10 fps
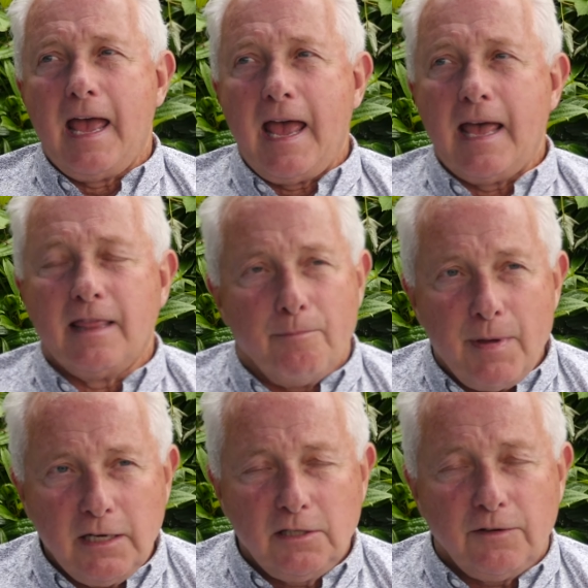And the
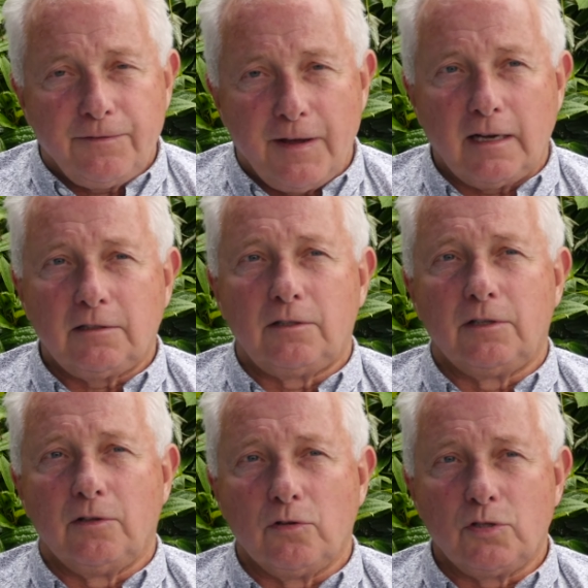major factor
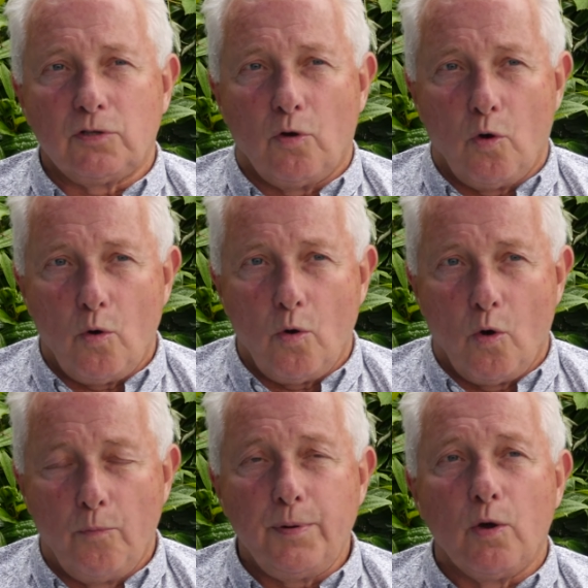in those
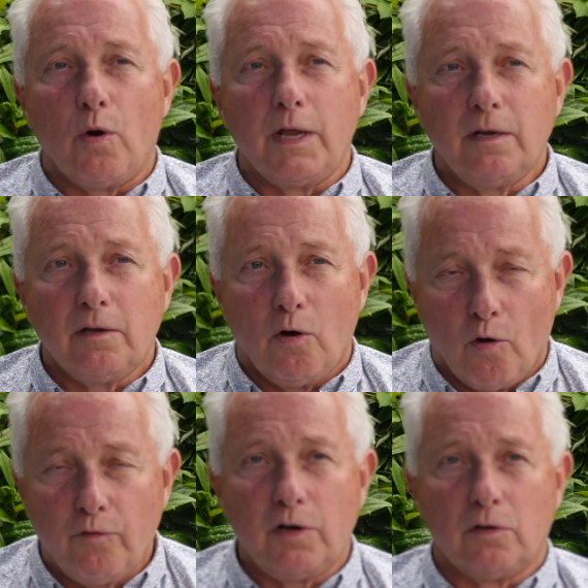opioid
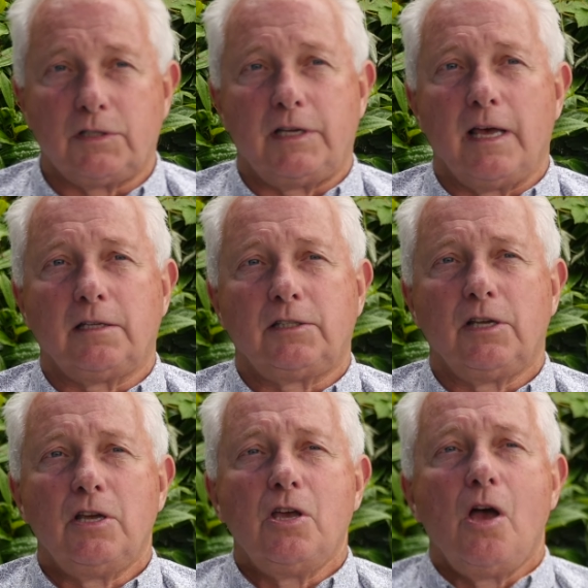overdose deaths
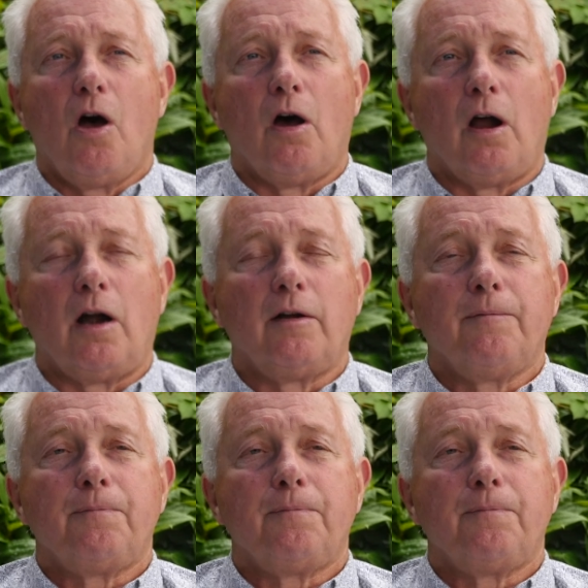are